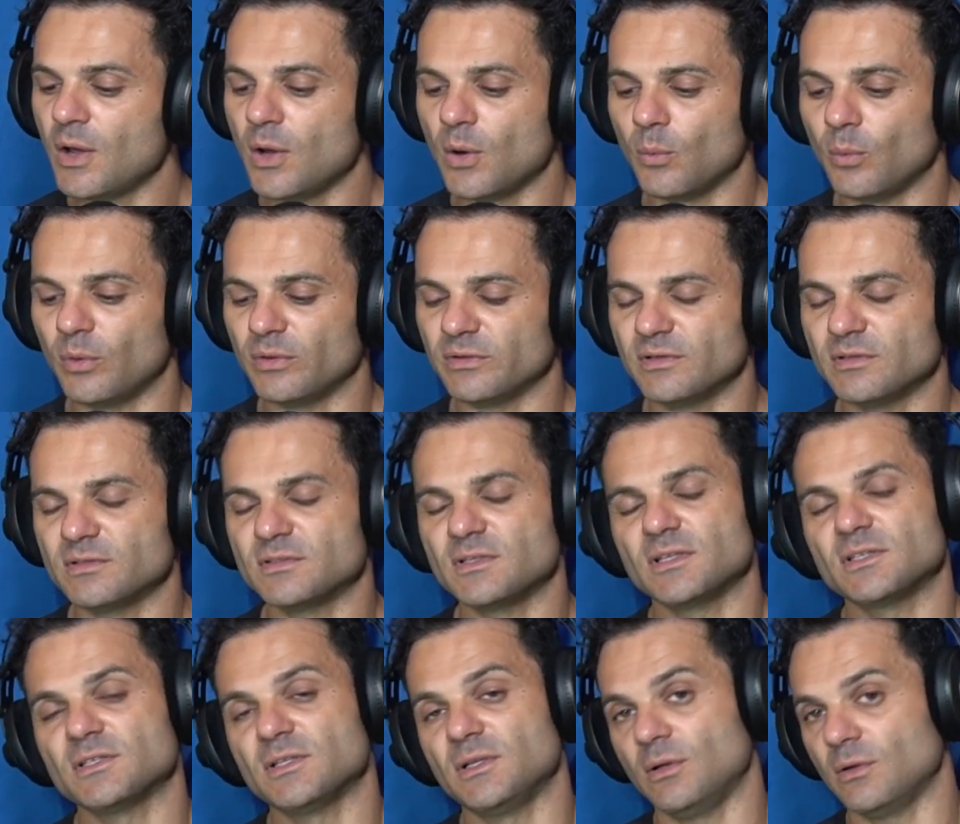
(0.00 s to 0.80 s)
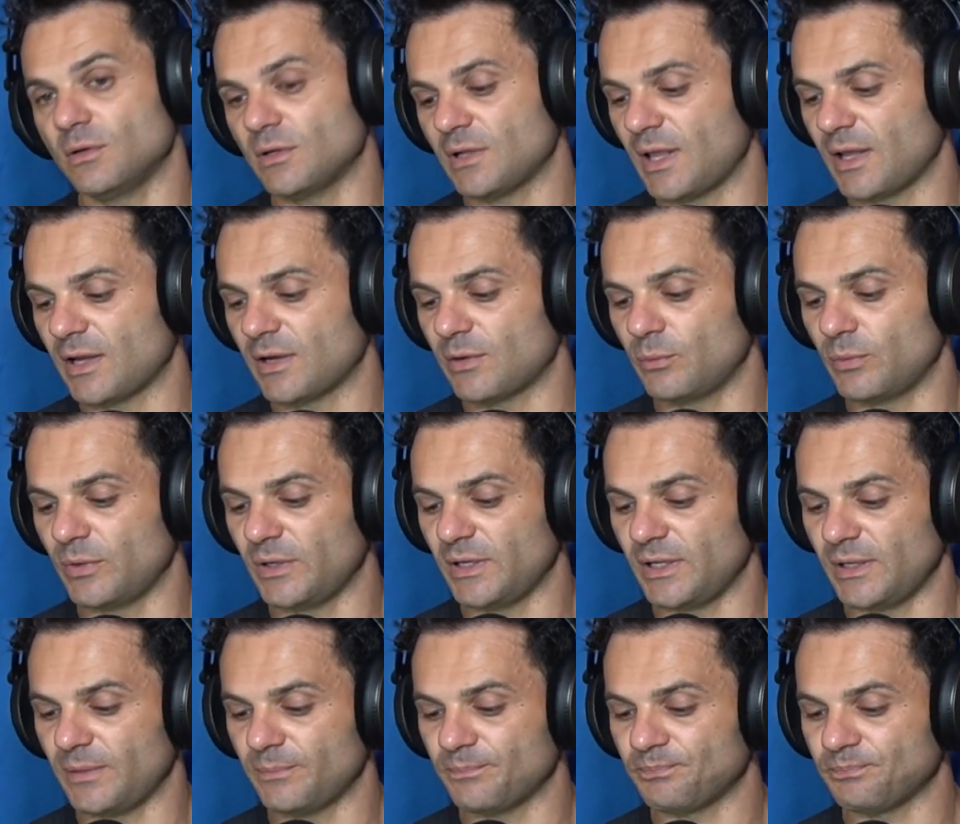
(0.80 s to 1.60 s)
Well, this doesn't look like
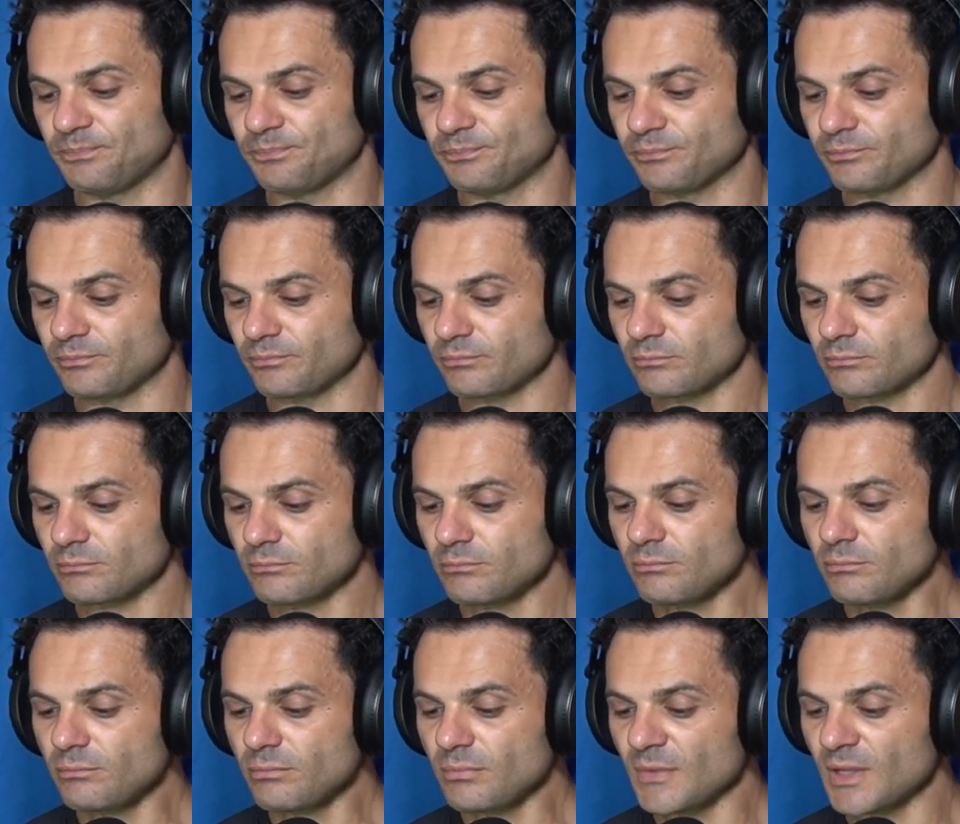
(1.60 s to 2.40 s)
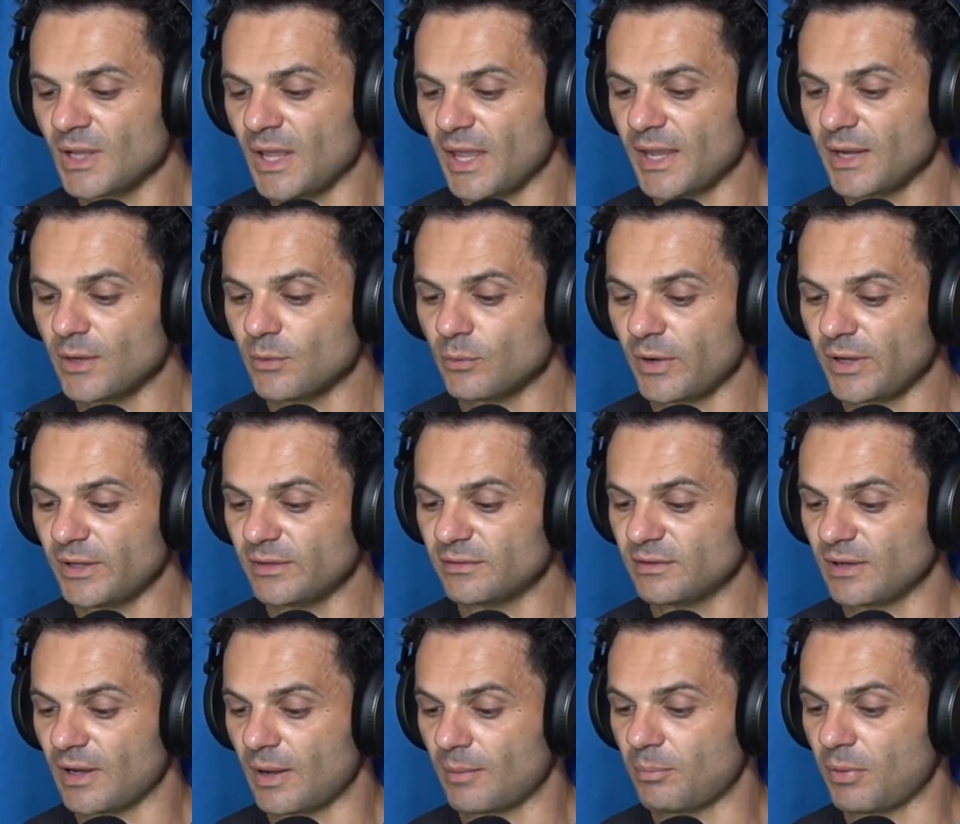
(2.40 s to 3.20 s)
really a
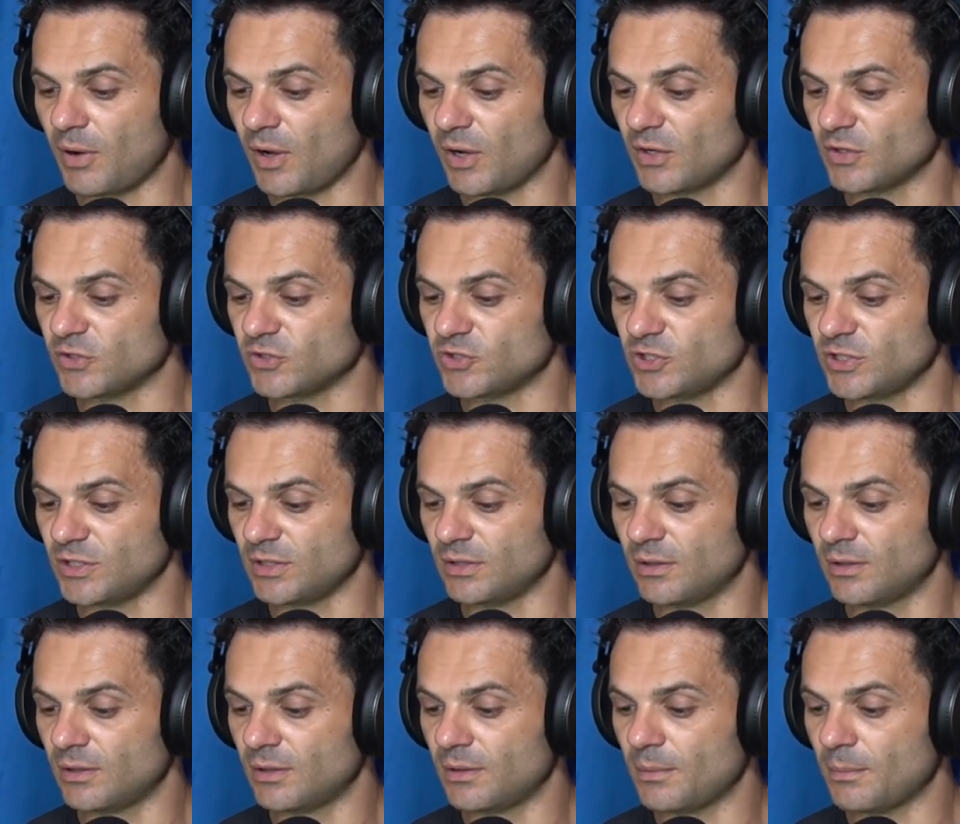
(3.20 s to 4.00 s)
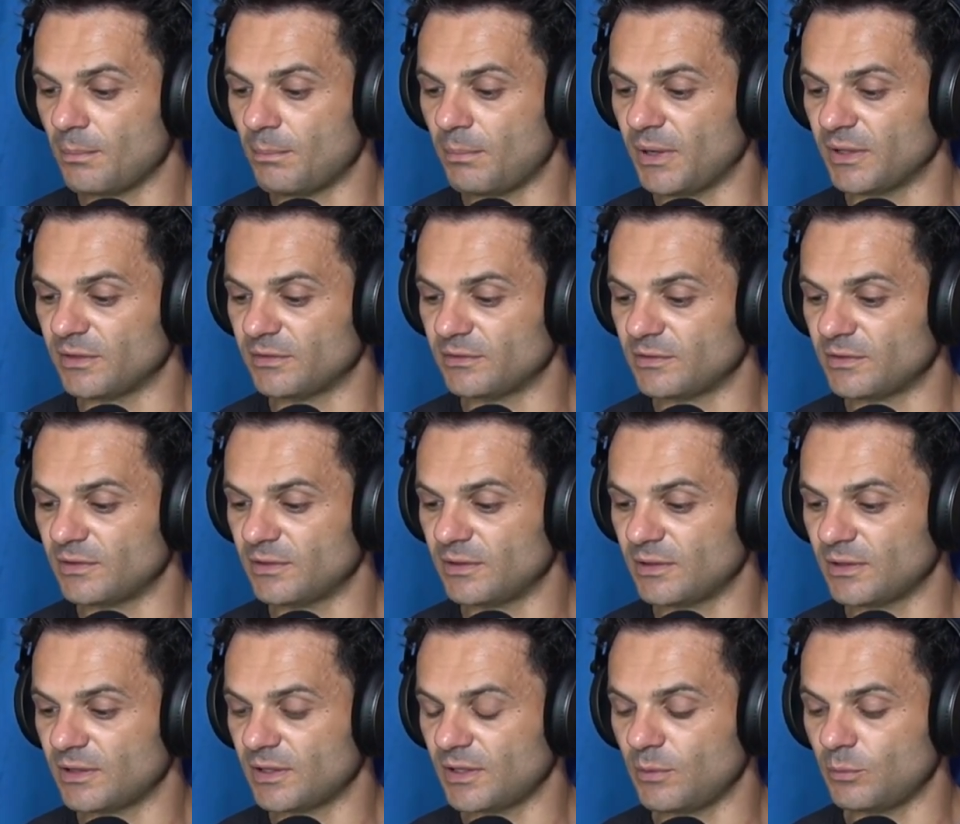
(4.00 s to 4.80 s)
great apology, but
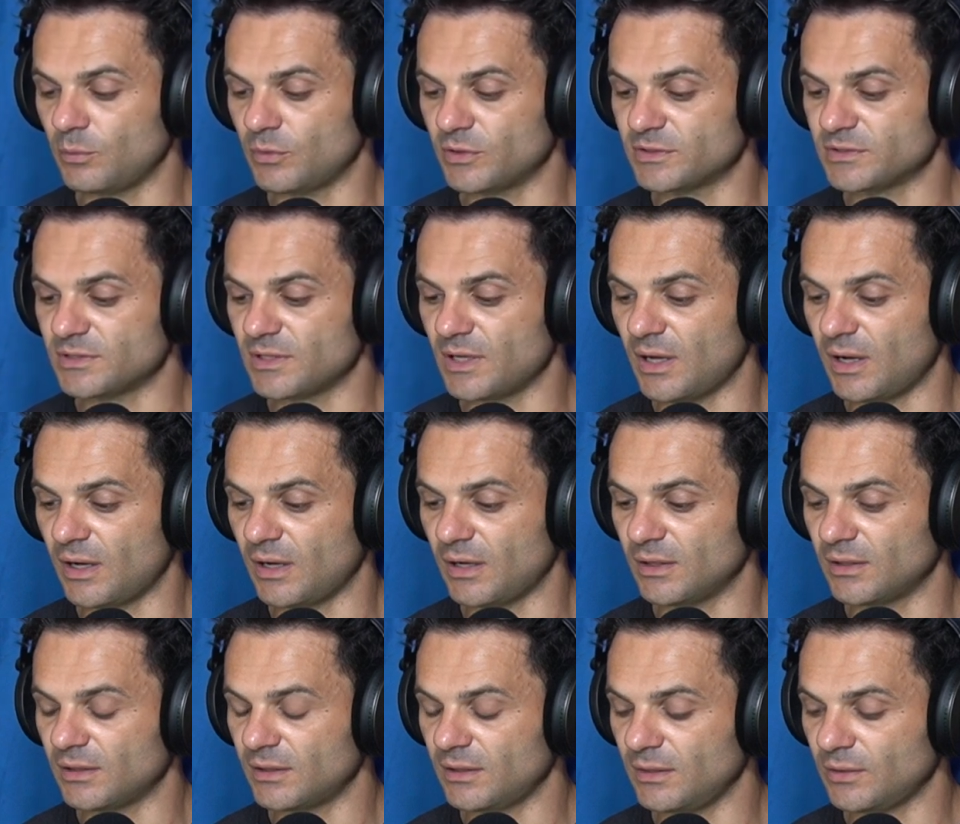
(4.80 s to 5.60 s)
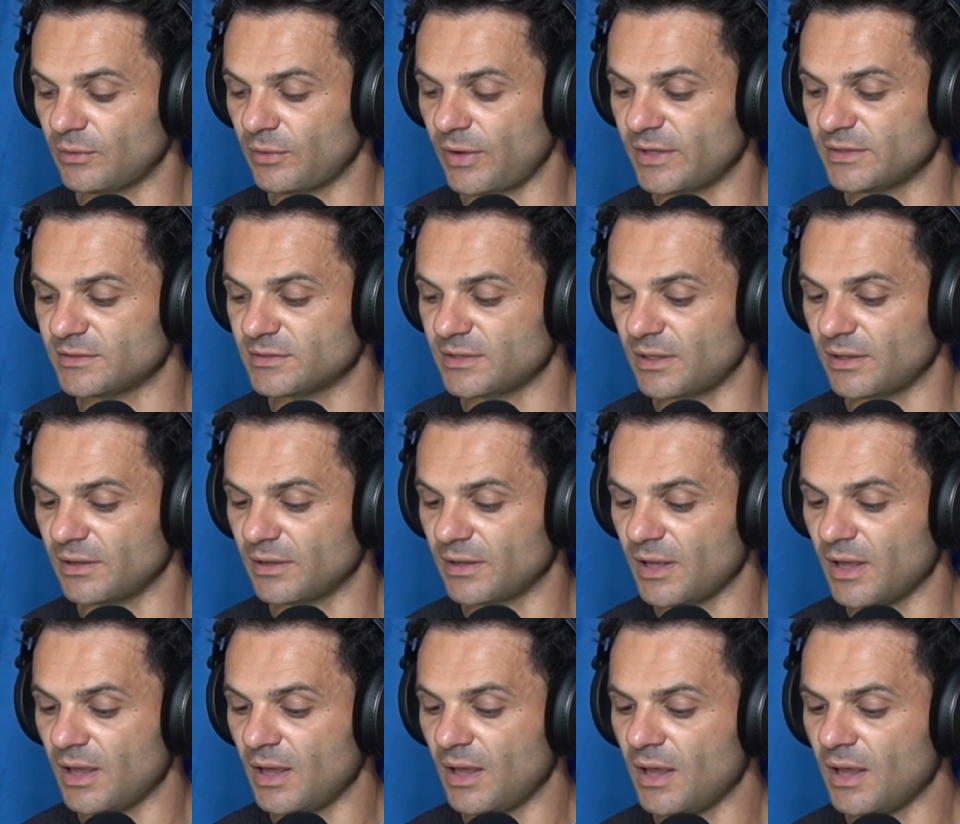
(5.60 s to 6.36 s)
it was crazy.